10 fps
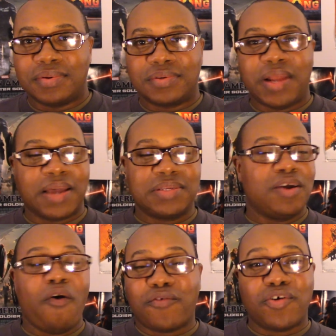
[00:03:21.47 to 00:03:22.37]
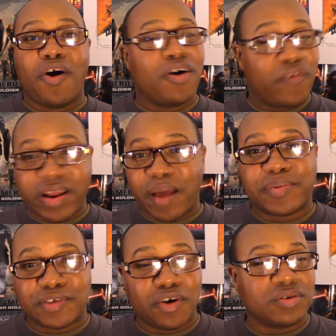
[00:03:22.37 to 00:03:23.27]
So like I said, overall, great
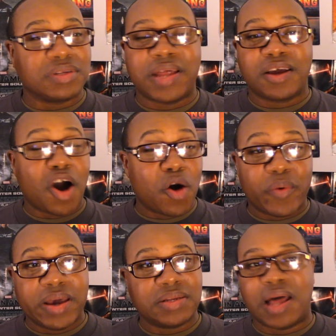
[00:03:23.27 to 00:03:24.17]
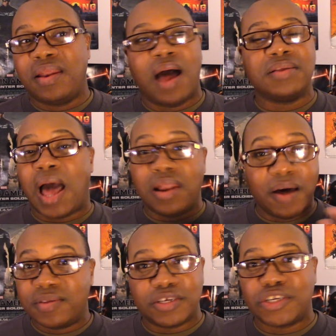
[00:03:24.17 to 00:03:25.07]
episode. Just like always, I, I, I,
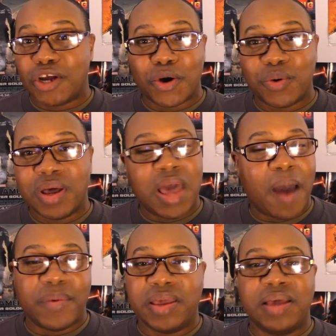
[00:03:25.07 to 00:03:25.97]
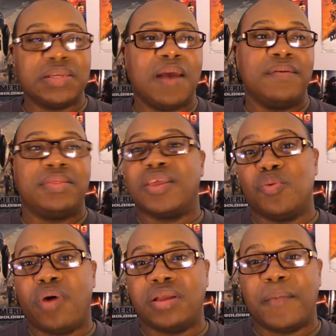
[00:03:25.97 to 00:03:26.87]
love this show. I mean, it has everything you
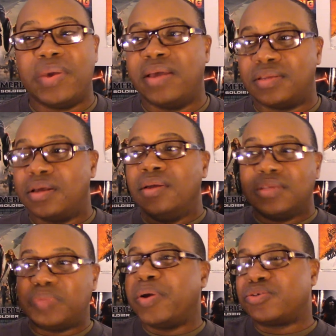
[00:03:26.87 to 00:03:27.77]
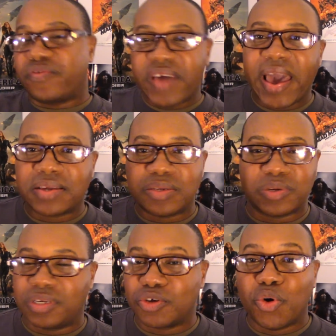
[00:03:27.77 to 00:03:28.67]
want. I mean, it the, the, special effects, which
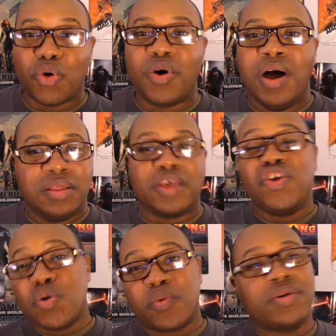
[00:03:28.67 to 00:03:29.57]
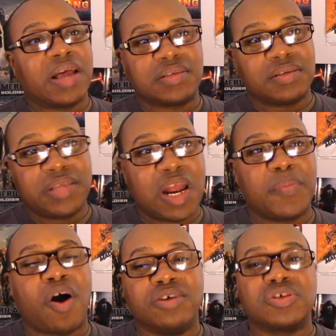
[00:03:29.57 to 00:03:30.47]
is cool, the humor that's just there,
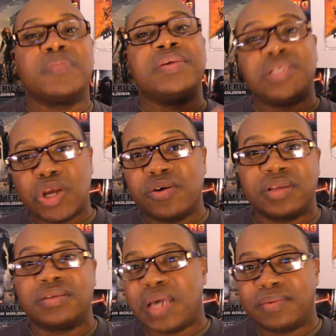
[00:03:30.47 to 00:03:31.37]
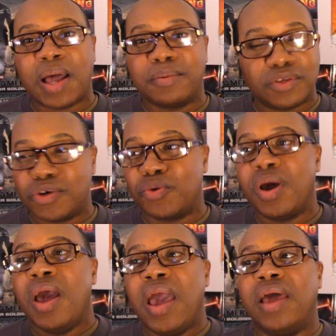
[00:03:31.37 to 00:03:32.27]
but also can be serious at the same time too.
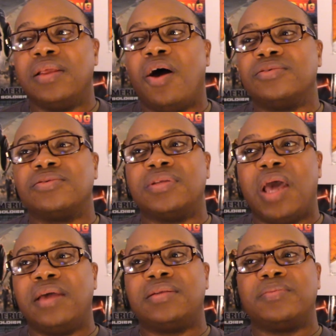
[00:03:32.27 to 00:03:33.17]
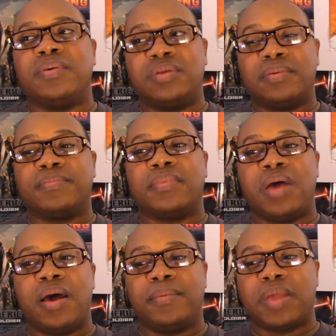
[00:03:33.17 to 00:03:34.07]
And also some some
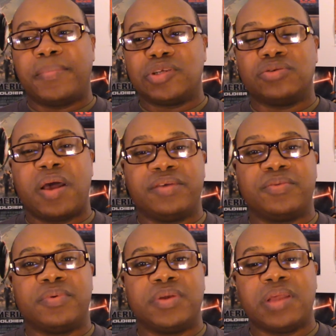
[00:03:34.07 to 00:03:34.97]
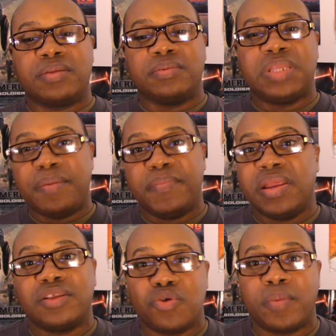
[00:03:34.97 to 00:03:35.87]
episodes that actually have some deep
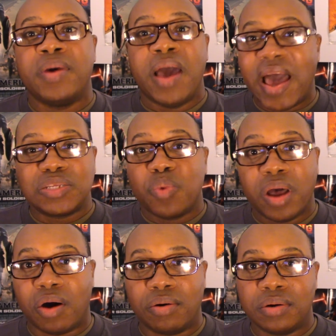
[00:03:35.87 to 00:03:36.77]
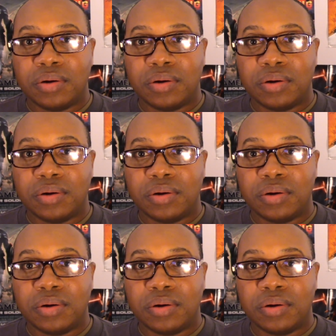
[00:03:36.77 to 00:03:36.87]
meaning to them as well.